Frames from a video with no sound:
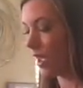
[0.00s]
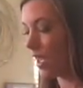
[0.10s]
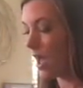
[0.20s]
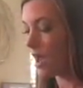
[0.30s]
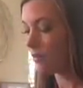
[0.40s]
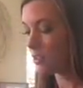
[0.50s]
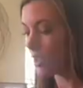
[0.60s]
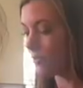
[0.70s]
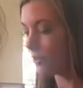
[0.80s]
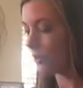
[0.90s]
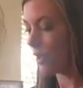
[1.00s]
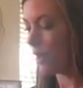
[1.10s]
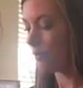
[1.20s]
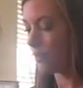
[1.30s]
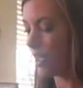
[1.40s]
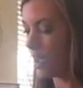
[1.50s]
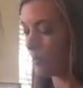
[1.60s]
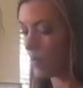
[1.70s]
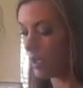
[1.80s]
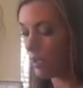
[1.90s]
I have shuffled off
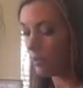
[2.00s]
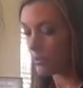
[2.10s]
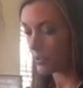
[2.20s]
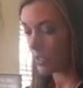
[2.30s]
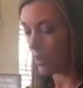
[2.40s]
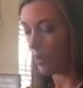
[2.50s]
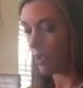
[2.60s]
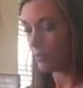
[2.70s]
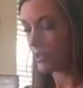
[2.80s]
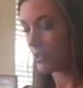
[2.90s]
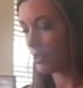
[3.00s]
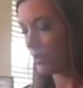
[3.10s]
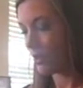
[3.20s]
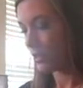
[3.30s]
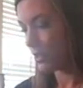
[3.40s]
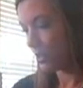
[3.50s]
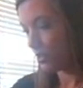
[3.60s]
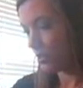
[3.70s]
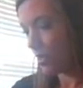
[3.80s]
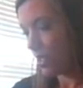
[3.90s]
camera, so I'm just going
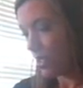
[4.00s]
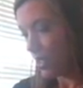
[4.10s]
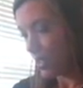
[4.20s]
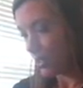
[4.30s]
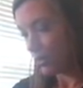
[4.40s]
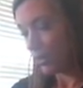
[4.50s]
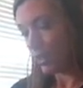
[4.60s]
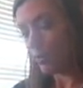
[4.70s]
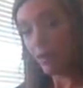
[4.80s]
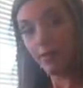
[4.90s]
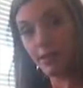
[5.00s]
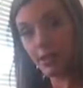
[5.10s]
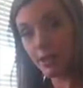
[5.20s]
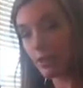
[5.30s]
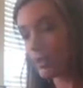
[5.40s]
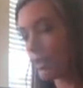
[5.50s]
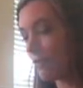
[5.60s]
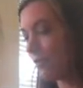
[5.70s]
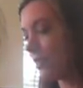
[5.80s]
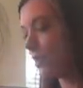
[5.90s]
to do a little bit of additional
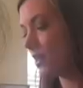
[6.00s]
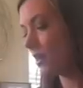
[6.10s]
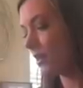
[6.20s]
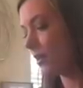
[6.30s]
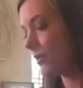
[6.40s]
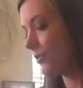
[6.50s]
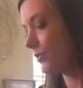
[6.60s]
shuffling here.